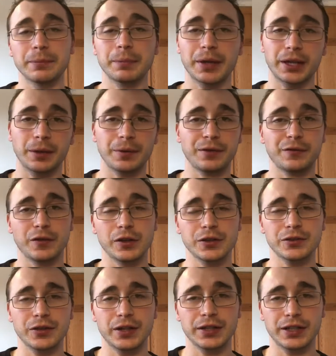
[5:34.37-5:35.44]
Pick up that first
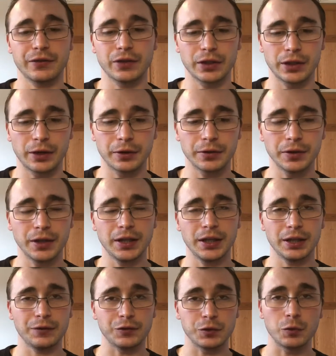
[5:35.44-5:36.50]
trade, give it a go.
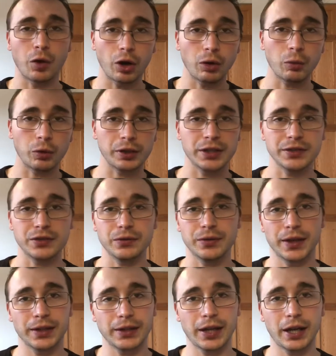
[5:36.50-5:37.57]
If you are wanting to
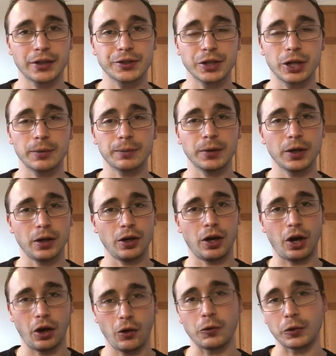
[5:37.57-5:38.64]
then catch up,
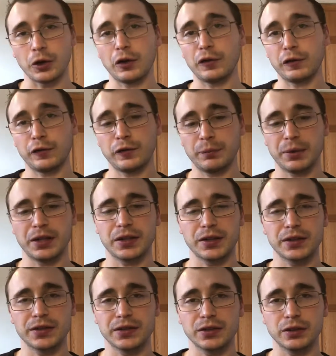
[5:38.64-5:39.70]
hold off
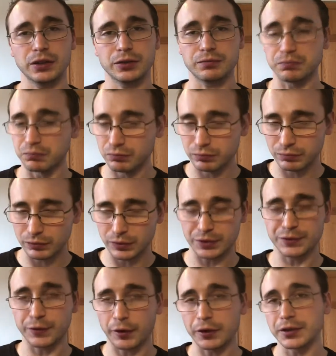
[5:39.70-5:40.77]
because I, as
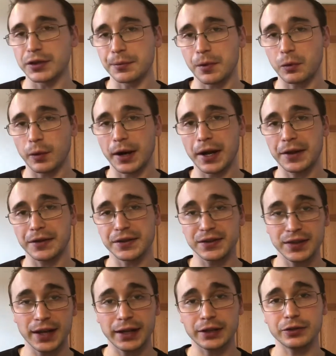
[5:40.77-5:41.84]
far as I'm aware, the
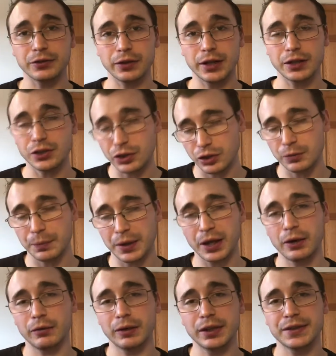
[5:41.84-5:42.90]
second trade should be
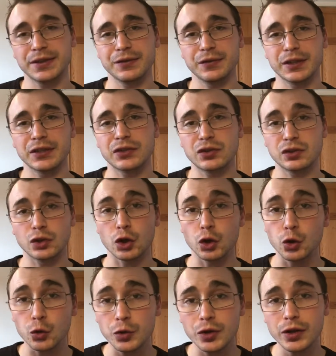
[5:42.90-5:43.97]
out relatively
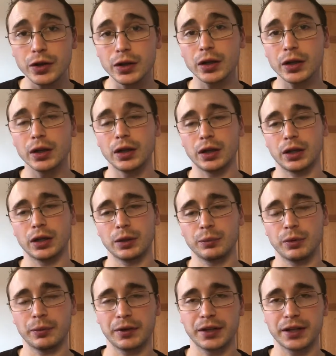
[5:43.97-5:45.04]
soon. Uh,
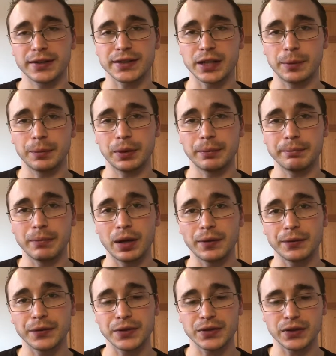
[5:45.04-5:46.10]
probably in the next couple of
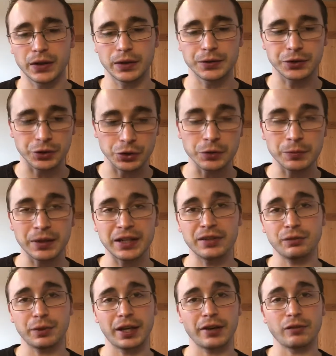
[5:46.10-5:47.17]
months. I do
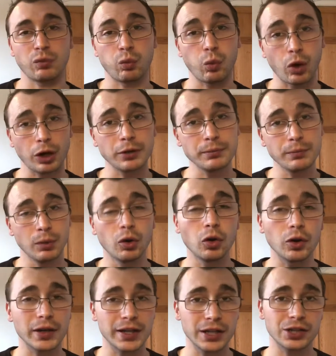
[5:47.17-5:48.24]
believe we have one
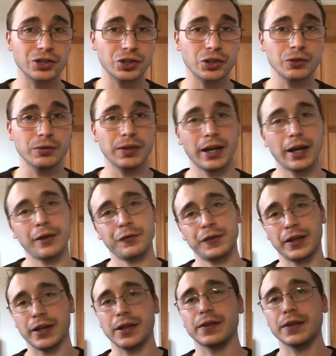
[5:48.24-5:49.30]
more issue left
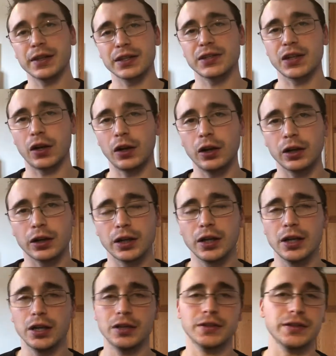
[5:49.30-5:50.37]
in this arc,
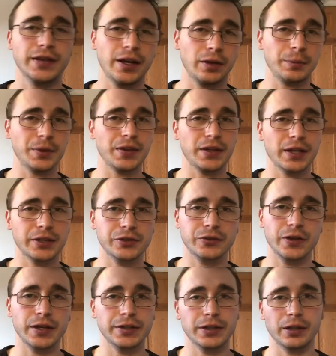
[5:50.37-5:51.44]
so that'll be the next
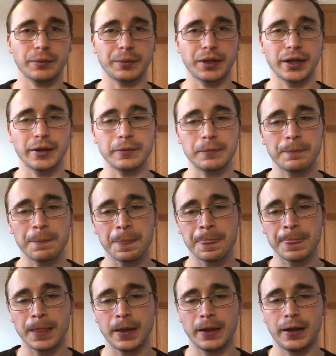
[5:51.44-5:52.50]
trade coming out.
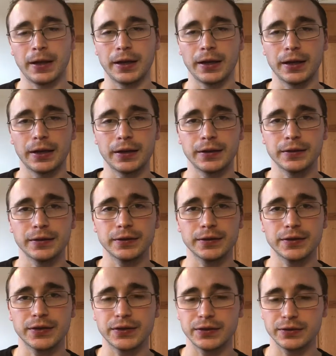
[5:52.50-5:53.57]

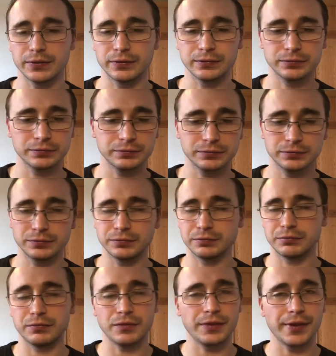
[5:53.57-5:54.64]
And
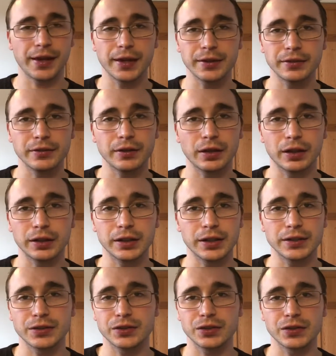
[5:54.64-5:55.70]
then uh,
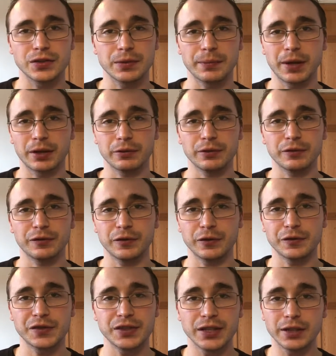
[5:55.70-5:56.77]
it's just a matter of, of
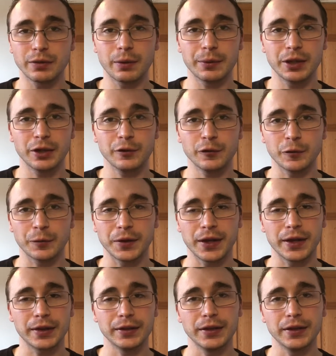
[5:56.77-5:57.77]
seeing where we go from there.